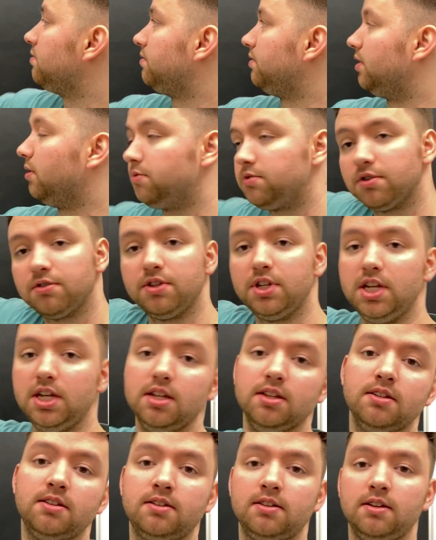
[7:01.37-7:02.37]
those are
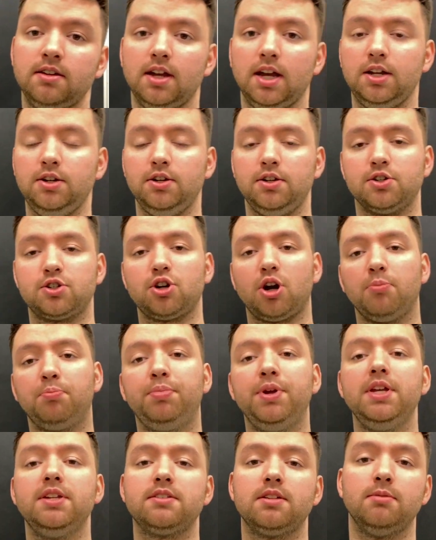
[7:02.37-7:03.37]
these and you can start
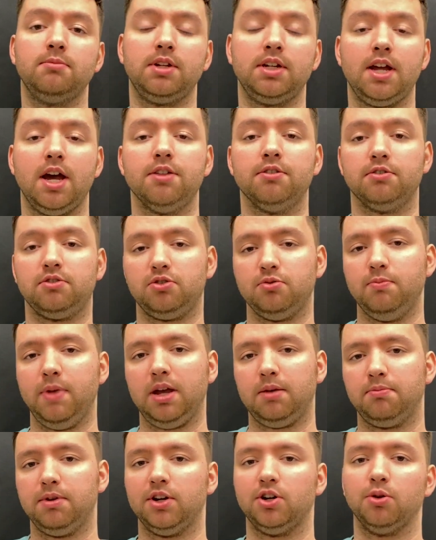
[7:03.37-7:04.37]
piecing them together to
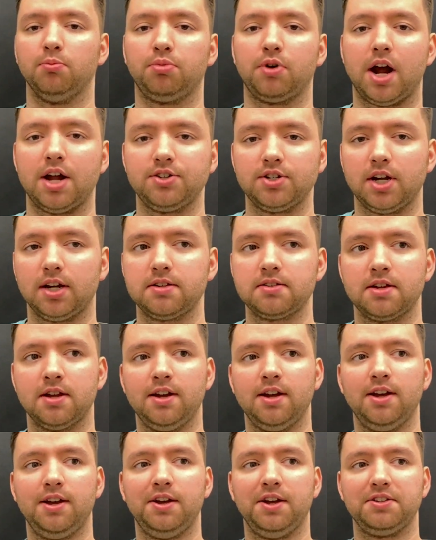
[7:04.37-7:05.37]
make bigger projects
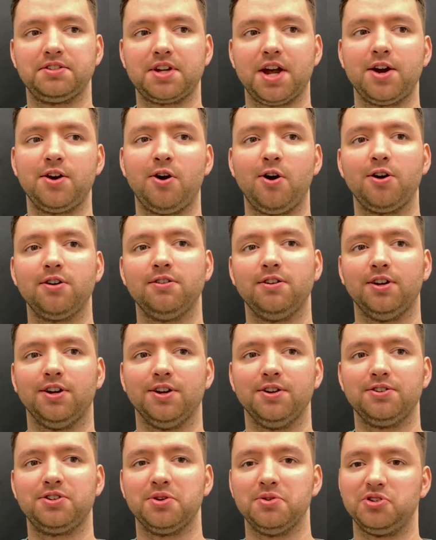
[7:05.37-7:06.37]
it's kind of hard
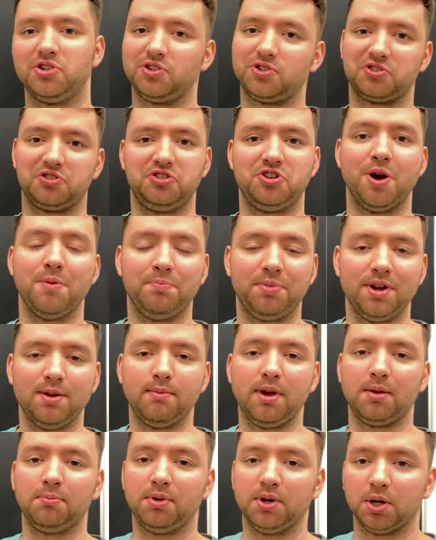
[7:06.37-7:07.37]
to, to just jump in and
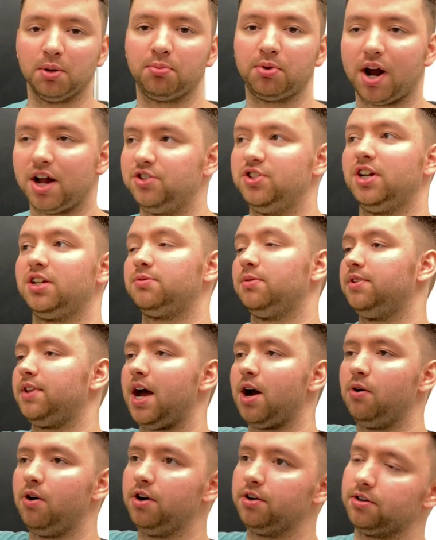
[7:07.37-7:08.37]
make bigger projects
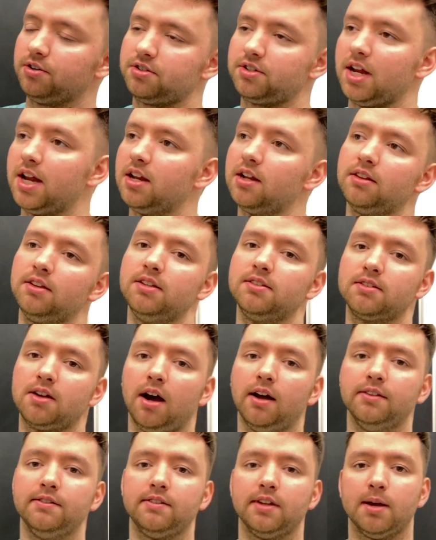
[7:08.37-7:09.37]
without understanding these
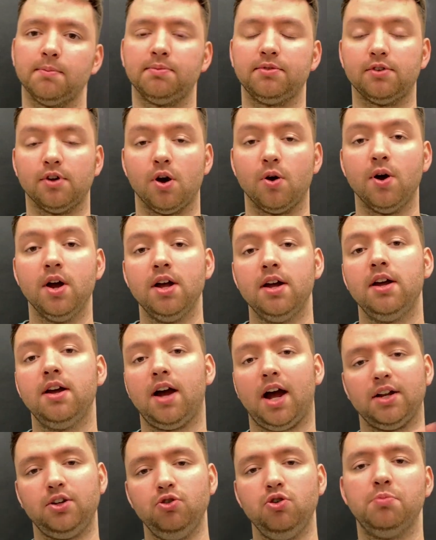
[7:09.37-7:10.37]
concepts. So
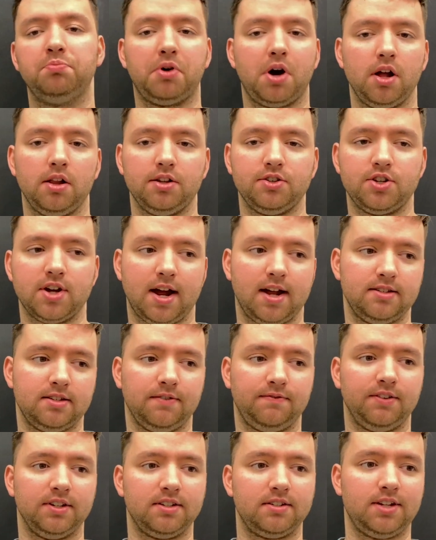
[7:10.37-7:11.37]
I do apologize
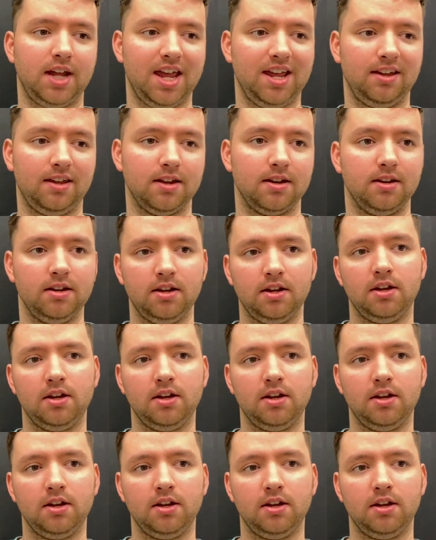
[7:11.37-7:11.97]
if it's taken